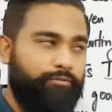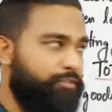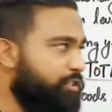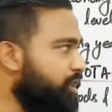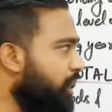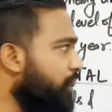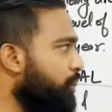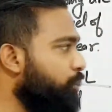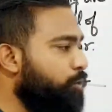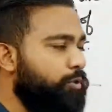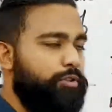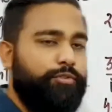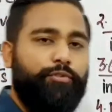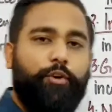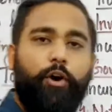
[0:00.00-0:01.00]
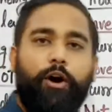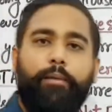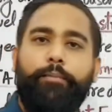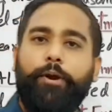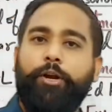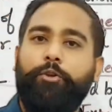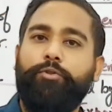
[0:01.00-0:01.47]
which are used
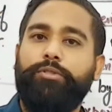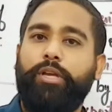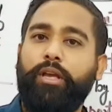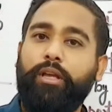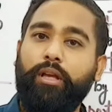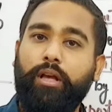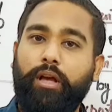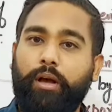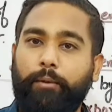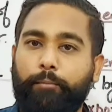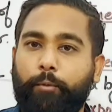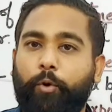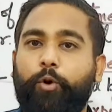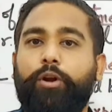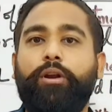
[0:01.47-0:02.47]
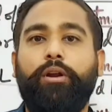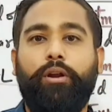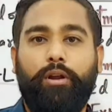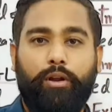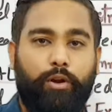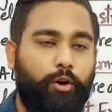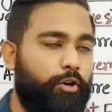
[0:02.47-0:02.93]
for producing more
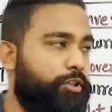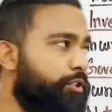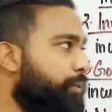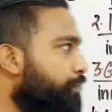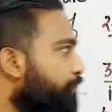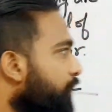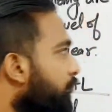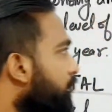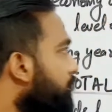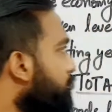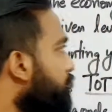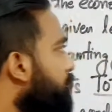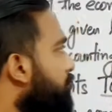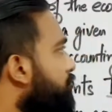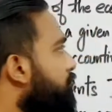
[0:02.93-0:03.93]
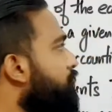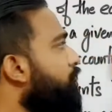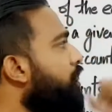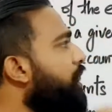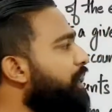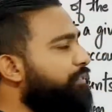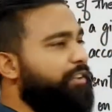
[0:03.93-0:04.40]
goods. So this is
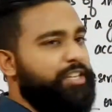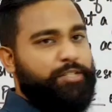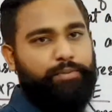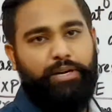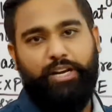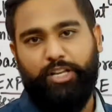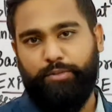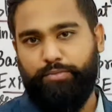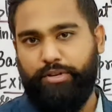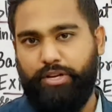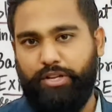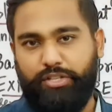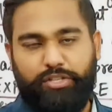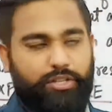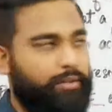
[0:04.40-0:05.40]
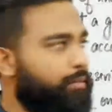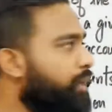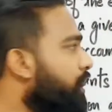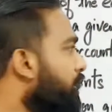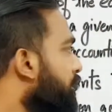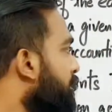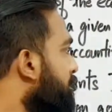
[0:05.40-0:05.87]
your investment expenditure.
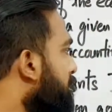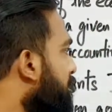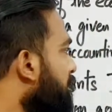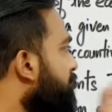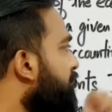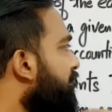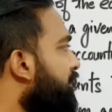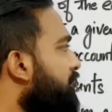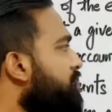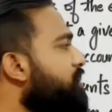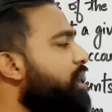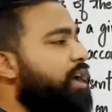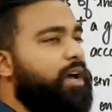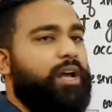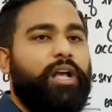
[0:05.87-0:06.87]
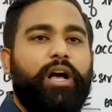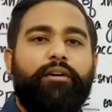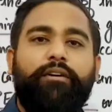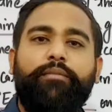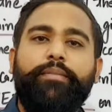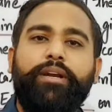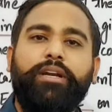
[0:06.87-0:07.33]
Third one is
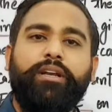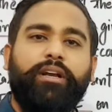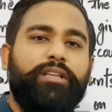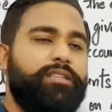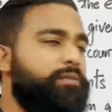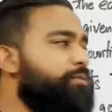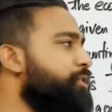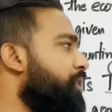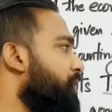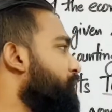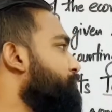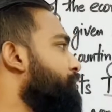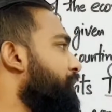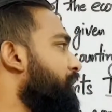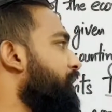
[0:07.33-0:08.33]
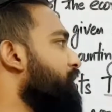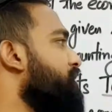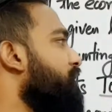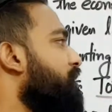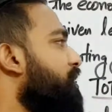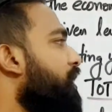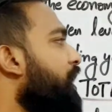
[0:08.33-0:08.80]
government consumption
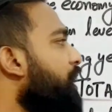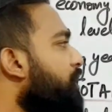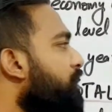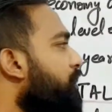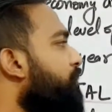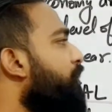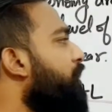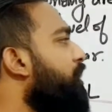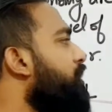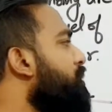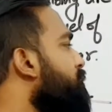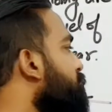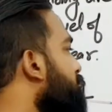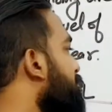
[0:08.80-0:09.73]
expenditure. It refers